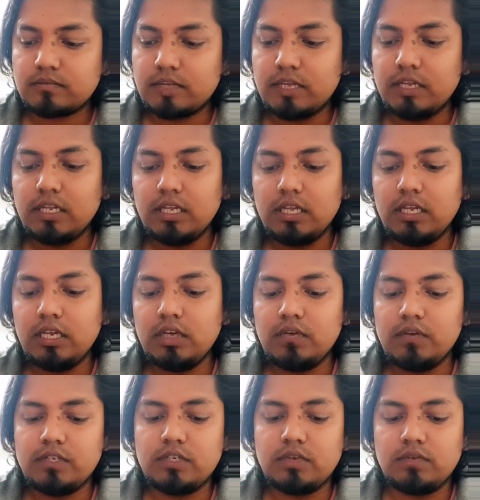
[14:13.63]
in
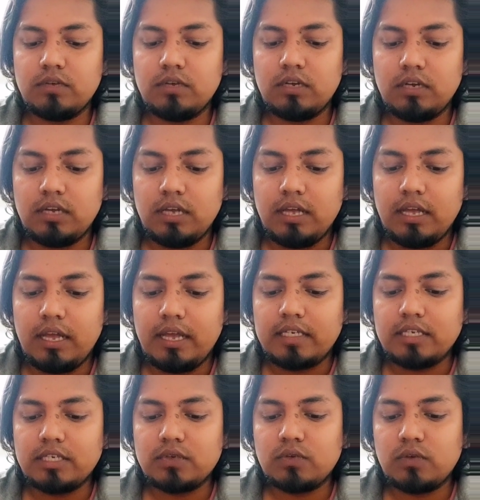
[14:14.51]
equation 1,
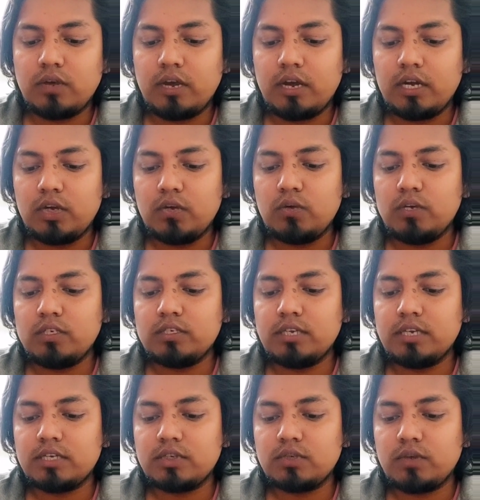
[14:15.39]
x square,
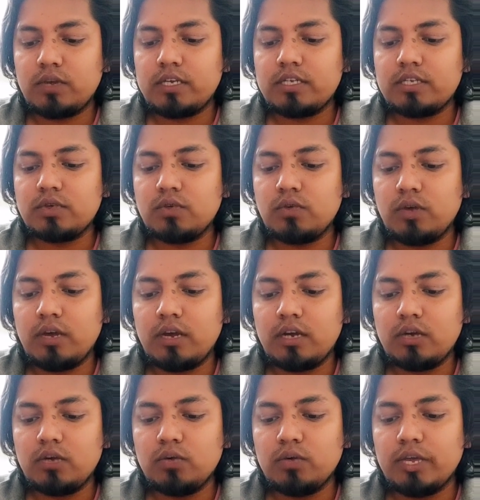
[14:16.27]
2hx, y
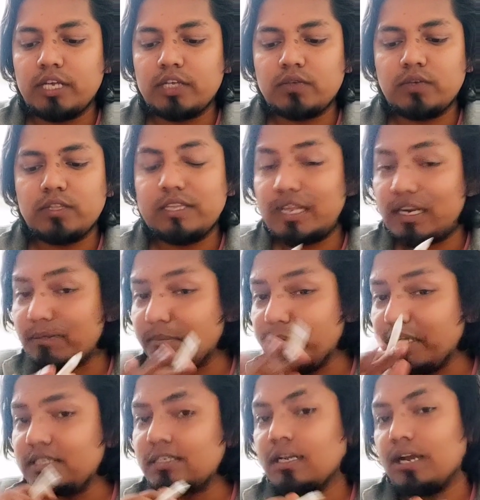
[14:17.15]
square,
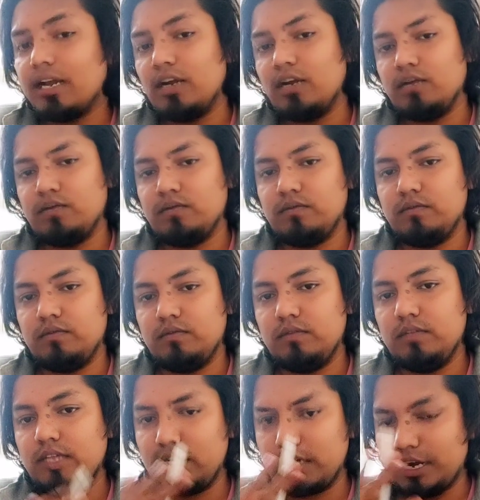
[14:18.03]
2kxy,
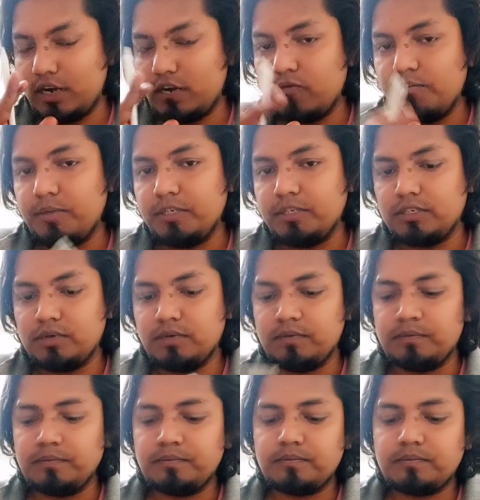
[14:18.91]
they're kind of mixed.
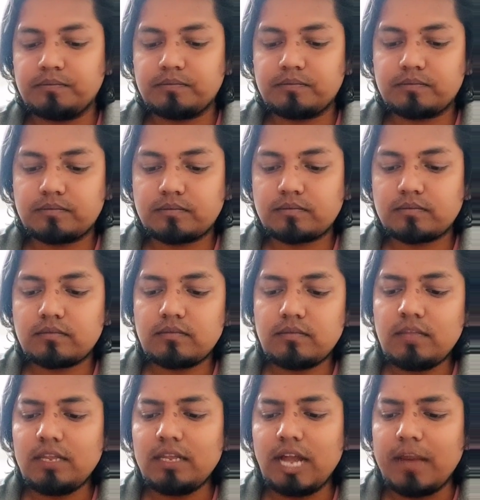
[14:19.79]

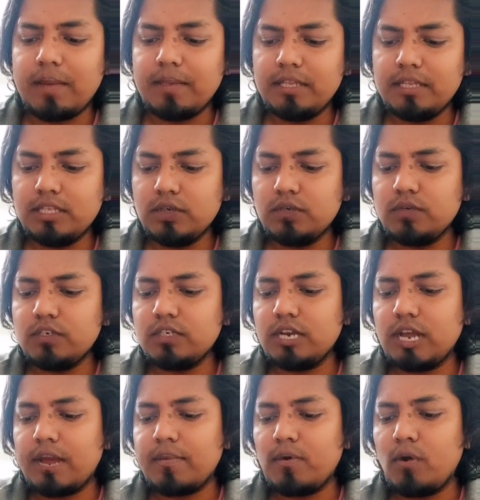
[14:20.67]
I mean, this
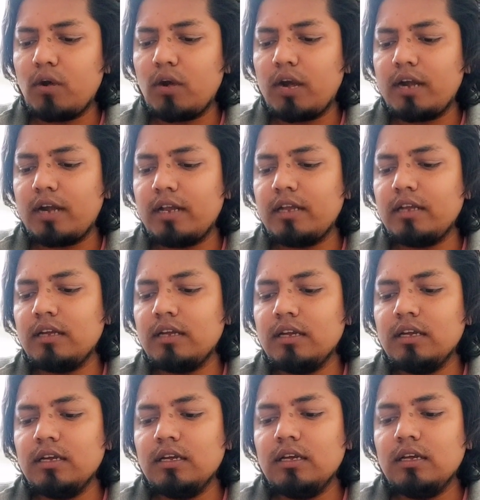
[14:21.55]
equation I'm not writing
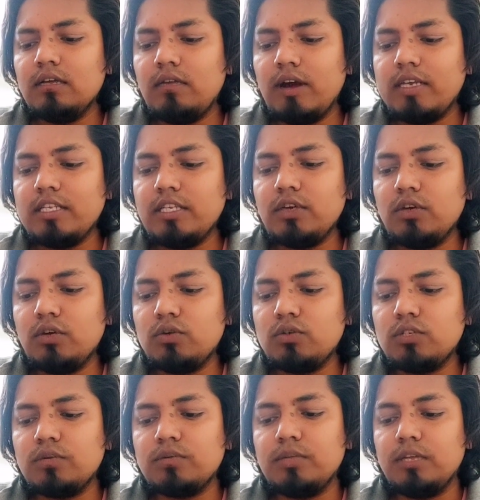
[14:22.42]
y is equal
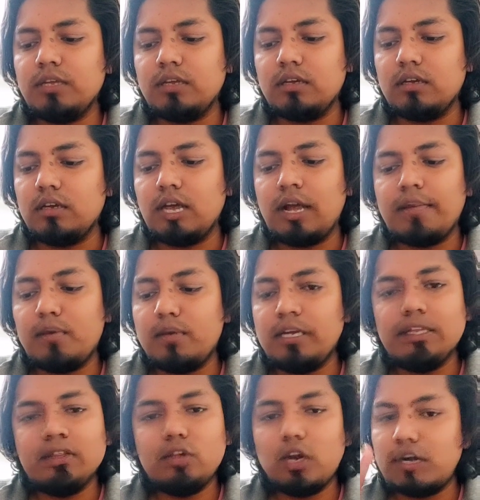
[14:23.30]
to something.
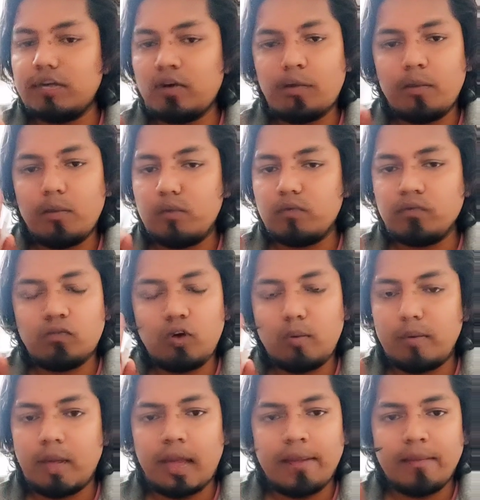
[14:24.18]
I'm in that form
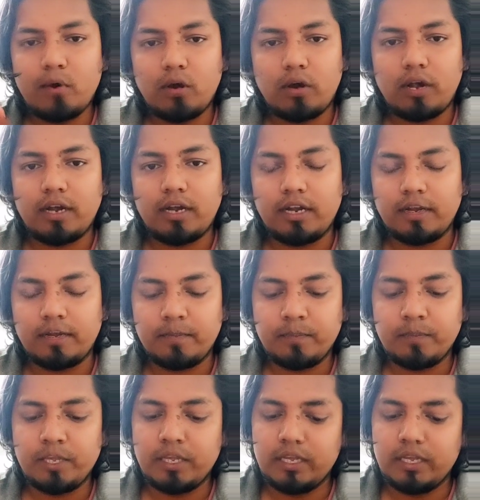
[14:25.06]
I'm not writing.